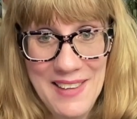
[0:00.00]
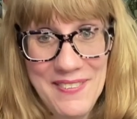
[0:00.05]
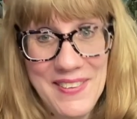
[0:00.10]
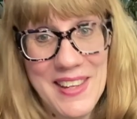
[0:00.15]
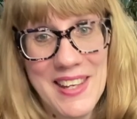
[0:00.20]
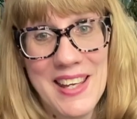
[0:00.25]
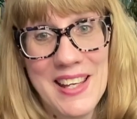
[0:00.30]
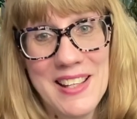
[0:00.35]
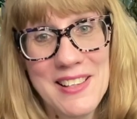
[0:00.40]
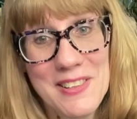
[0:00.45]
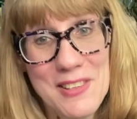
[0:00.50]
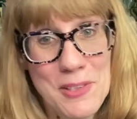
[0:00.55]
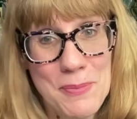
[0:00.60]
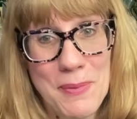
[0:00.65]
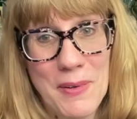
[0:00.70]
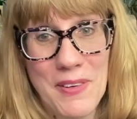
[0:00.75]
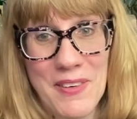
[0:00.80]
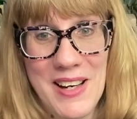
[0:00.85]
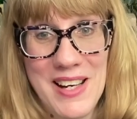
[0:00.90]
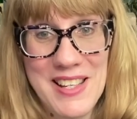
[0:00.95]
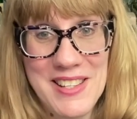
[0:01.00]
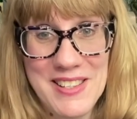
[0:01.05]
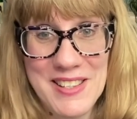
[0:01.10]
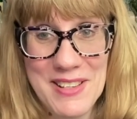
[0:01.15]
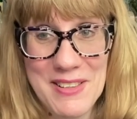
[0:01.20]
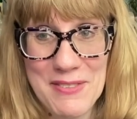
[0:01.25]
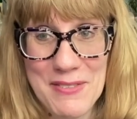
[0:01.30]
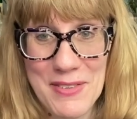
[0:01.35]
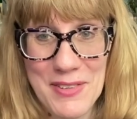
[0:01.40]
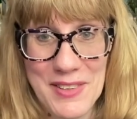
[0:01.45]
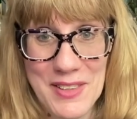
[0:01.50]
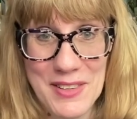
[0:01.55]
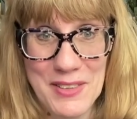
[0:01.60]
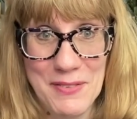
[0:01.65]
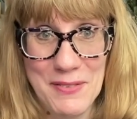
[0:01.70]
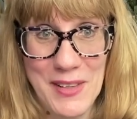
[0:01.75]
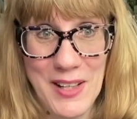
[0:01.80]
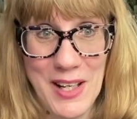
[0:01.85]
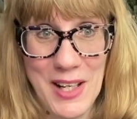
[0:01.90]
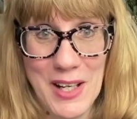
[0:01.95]
the inspiration for this
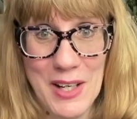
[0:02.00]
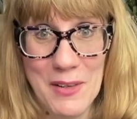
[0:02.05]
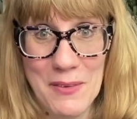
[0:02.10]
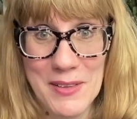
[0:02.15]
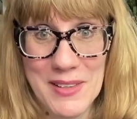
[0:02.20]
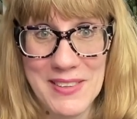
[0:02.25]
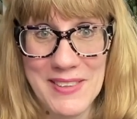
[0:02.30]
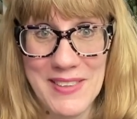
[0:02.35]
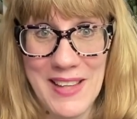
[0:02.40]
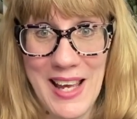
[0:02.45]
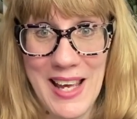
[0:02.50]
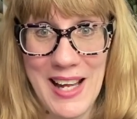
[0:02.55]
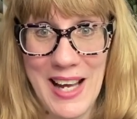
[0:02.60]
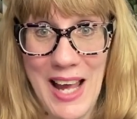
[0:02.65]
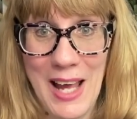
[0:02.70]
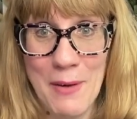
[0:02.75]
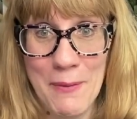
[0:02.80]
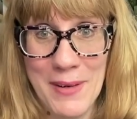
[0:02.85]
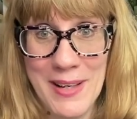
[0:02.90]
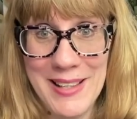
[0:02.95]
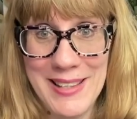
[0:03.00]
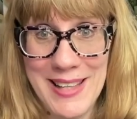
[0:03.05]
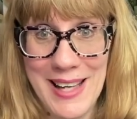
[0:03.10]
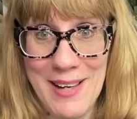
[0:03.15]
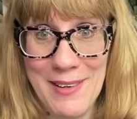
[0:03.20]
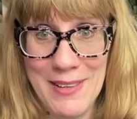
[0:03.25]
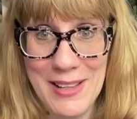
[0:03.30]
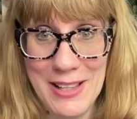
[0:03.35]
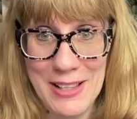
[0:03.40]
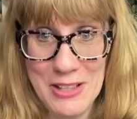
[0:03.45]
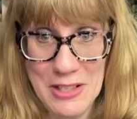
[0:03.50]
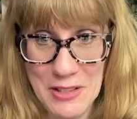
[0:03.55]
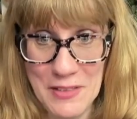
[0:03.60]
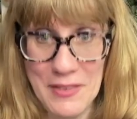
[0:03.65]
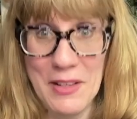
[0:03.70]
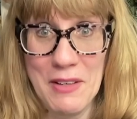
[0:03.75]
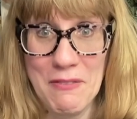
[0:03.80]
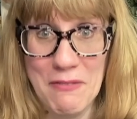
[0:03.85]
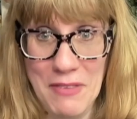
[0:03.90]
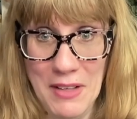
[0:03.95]
video was that I went down into
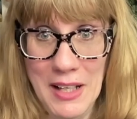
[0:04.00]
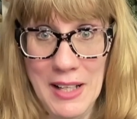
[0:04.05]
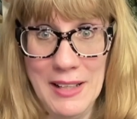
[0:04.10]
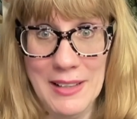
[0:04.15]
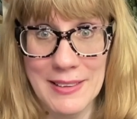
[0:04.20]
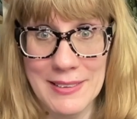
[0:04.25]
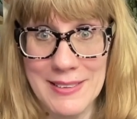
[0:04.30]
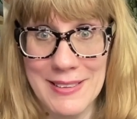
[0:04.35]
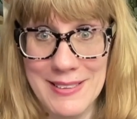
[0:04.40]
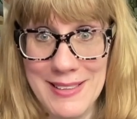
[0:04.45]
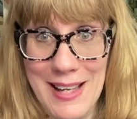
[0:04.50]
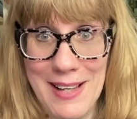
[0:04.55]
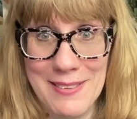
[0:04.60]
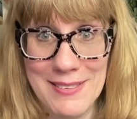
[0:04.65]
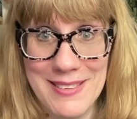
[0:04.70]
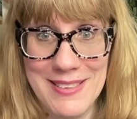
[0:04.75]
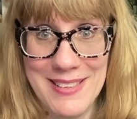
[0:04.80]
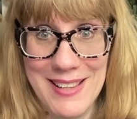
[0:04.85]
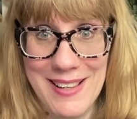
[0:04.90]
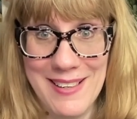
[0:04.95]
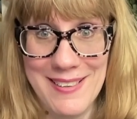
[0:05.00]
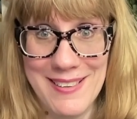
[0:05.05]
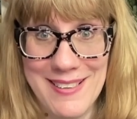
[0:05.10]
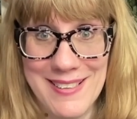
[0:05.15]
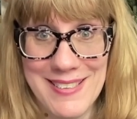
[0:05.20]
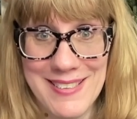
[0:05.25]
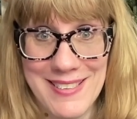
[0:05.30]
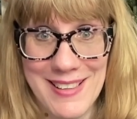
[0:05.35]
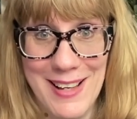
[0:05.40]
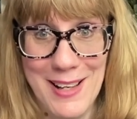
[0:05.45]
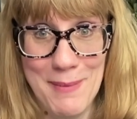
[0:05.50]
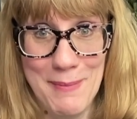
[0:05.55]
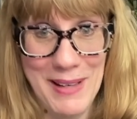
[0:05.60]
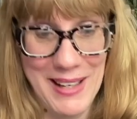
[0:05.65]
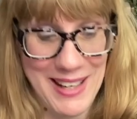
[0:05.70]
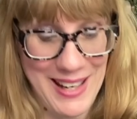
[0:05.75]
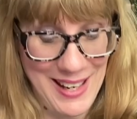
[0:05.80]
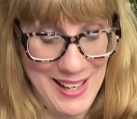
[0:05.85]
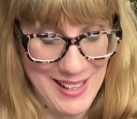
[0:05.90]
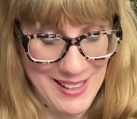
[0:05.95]
the vault downstairs, all my
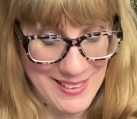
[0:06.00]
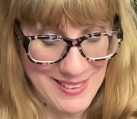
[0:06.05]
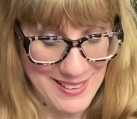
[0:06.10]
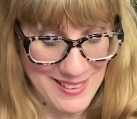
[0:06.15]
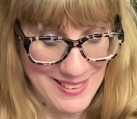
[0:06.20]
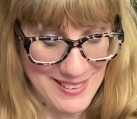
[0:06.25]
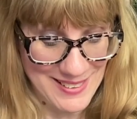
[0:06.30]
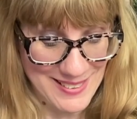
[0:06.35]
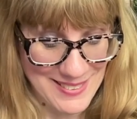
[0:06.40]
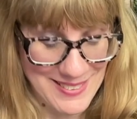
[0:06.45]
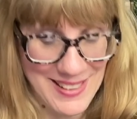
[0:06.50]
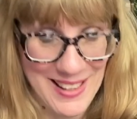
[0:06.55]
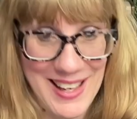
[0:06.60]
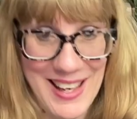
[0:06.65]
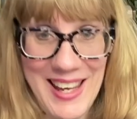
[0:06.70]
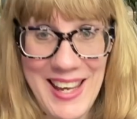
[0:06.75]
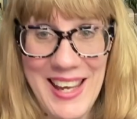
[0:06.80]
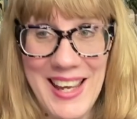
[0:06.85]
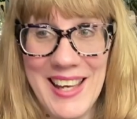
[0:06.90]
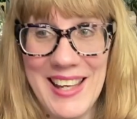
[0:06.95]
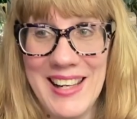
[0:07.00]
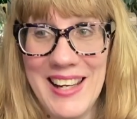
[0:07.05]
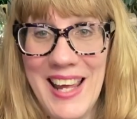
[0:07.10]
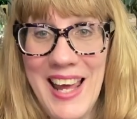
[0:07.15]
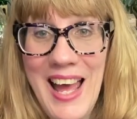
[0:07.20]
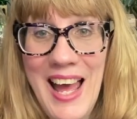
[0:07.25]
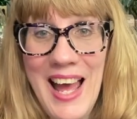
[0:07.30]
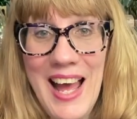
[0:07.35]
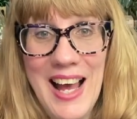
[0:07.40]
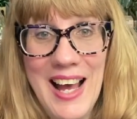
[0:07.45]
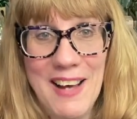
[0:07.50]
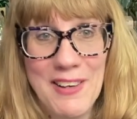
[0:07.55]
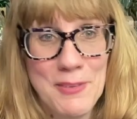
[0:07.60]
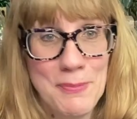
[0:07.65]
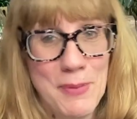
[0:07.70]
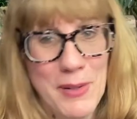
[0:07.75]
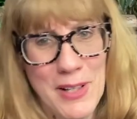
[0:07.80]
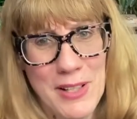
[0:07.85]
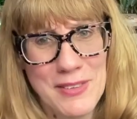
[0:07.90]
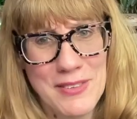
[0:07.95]
candles, and I was
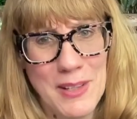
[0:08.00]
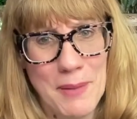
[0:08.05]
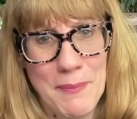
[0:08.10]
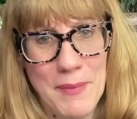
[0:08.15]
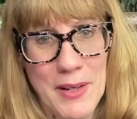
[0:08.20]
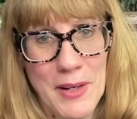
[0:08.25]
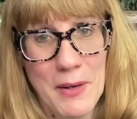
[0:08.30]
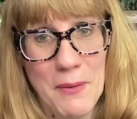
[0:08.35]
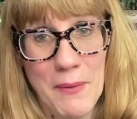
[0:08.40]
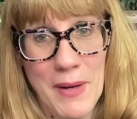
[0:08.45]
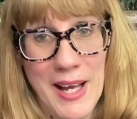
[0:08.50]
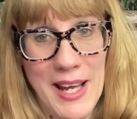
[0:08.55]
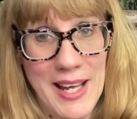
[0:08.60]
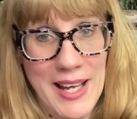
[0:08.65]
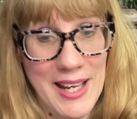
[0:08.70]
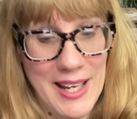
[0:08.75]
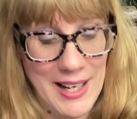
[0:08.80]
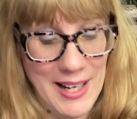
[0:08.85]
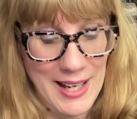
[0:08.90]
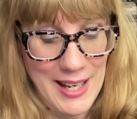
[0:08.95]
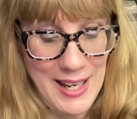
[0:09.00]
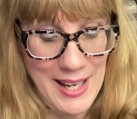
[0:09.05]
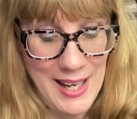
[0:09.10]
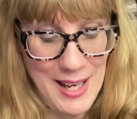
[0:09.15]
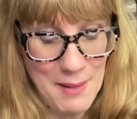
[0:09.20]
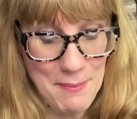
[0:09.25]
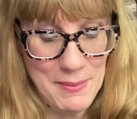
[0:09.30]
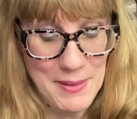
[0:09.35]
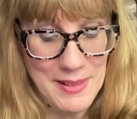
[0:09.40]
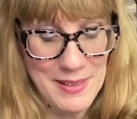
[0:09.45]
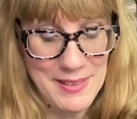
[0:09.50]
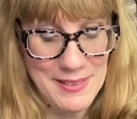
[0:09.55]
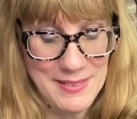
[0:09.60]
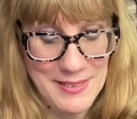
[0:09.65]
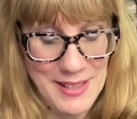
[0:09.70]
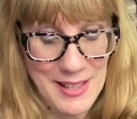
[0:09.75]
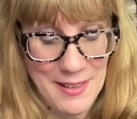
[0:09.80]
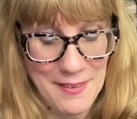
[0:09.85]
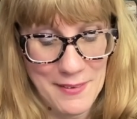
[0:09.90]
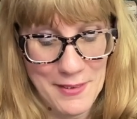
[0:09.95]
putting something away, and I happened to
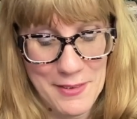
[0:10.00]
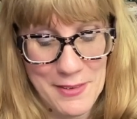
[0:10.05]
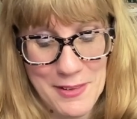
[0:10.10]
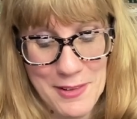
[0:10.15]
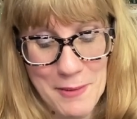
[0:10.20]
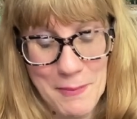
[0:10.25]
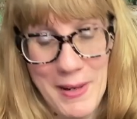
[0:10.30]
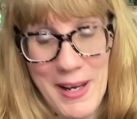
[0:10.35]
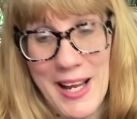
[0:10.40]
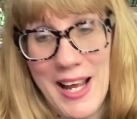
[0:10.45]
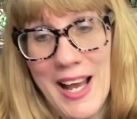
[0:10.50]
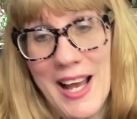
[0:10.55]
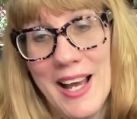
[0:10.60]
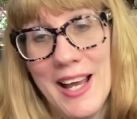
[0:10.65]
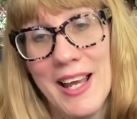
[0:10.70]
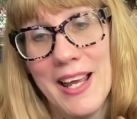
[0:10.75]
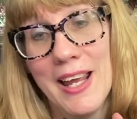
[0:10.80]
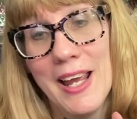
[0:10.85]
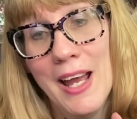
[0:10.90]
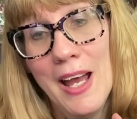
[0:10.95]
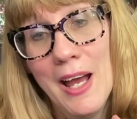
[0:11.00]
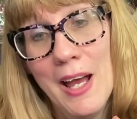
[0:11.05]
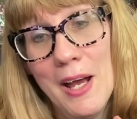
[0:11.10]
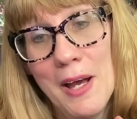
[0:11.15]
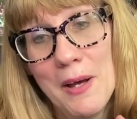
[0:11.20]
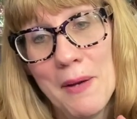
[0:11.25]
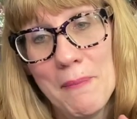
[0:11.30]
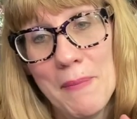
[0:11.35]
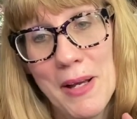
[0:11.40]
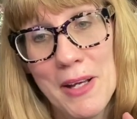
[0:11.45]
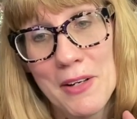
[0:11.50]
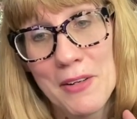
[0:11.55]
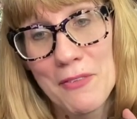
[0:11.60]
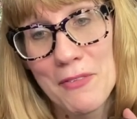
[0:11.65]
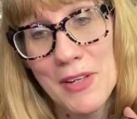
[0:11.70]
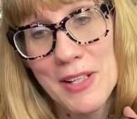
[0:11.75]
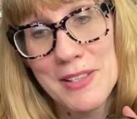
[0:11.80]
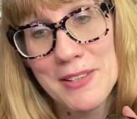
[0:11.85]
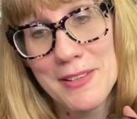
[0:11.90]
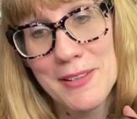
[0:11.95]
see out of the corner of my eye my
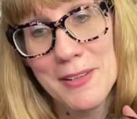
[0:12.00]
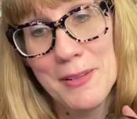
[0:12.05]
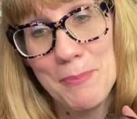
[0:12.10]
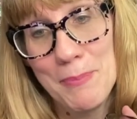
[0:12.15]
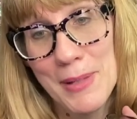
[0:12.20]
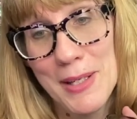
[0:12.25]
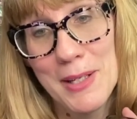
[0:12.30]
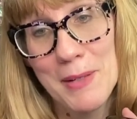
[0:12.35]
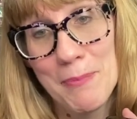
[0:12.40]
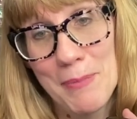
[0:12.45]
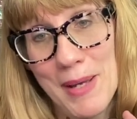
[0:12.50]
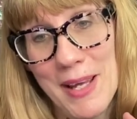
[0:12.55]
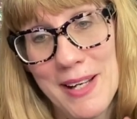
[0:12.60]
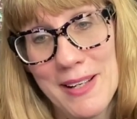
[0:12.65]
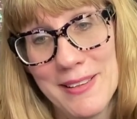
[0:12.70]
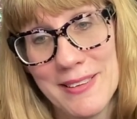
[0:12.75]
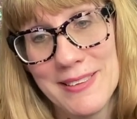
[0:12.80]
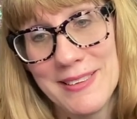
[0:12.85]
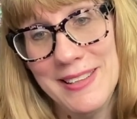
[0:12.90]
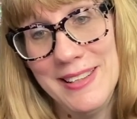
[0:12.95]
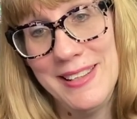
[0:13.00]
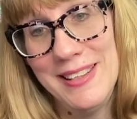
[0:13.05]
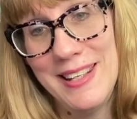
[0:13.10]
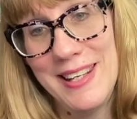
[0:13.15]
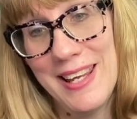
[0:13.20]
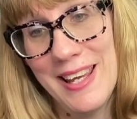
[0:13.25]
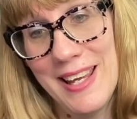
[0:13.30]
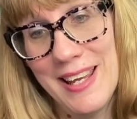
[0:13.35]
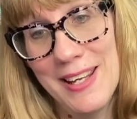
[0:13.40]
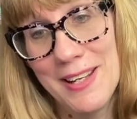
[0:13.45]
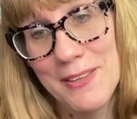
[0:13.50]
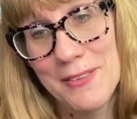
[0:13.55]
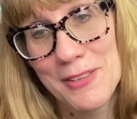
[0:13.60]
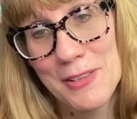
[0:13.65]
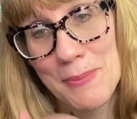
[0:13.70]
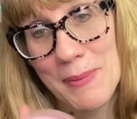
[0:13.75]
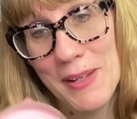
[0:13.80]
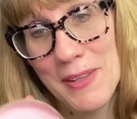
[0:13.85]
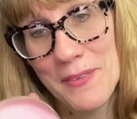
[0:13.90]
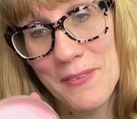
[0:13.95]
original pink petal tea cake,
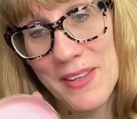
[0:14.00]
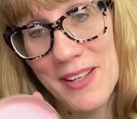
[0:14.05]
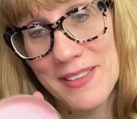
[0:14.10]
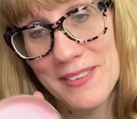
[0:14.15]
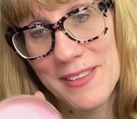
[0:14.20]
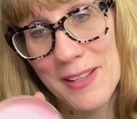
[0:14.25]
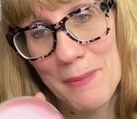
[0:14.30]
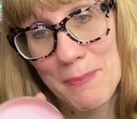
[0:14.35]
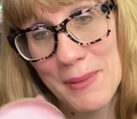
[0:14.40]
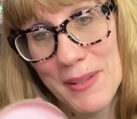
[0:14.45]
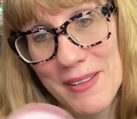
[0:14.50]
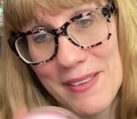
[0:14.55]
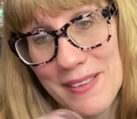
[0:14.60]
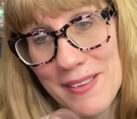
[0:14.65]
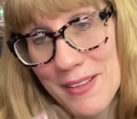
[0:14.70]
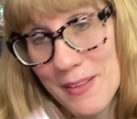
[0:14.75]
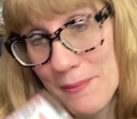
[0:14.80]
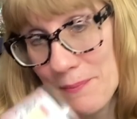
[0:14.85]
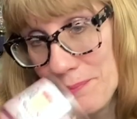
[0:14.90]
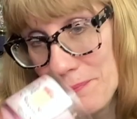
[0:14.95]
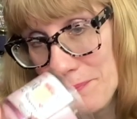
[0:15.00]
which, by the way, is not burned.